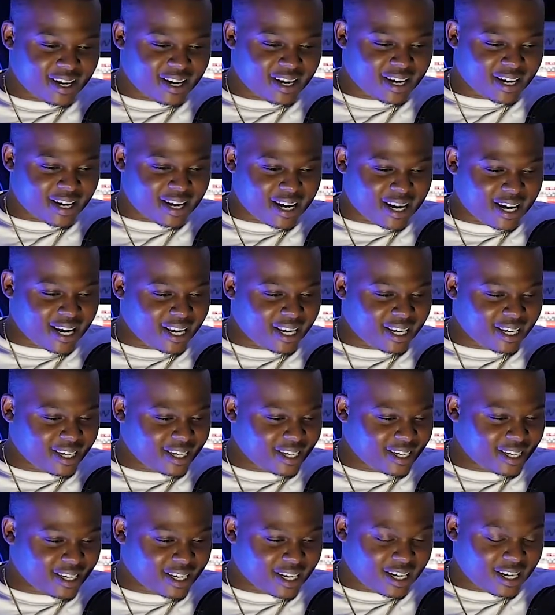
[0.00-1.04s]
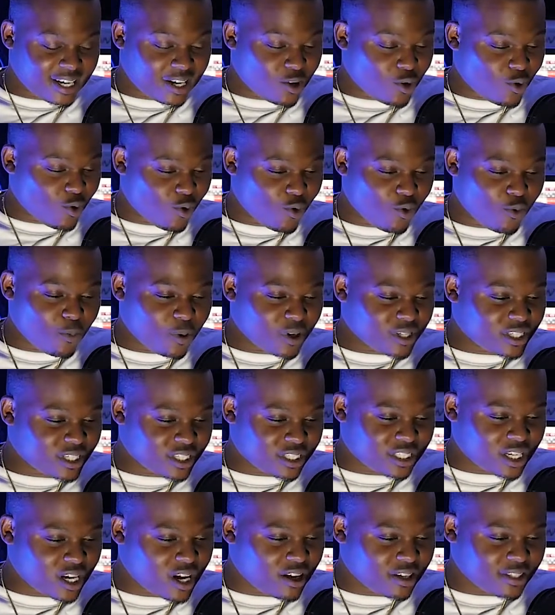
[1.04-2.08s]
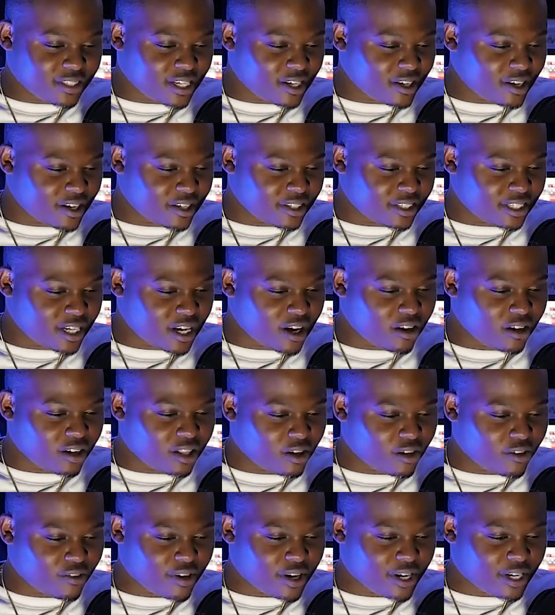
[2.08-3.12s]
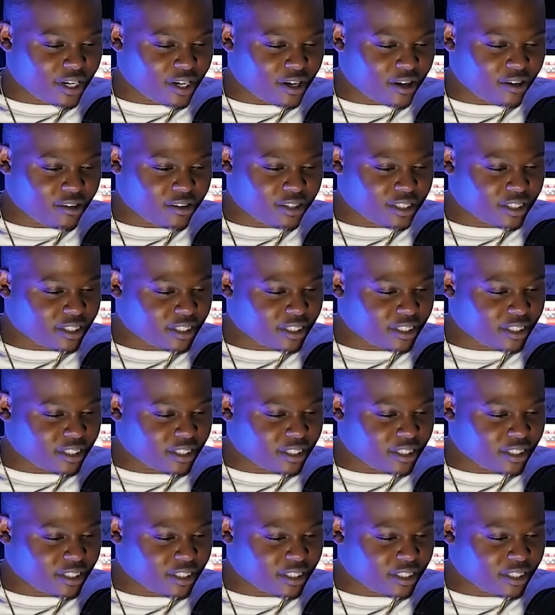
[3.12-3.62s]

I got a whole bunch of songs out on SoundCloud right now.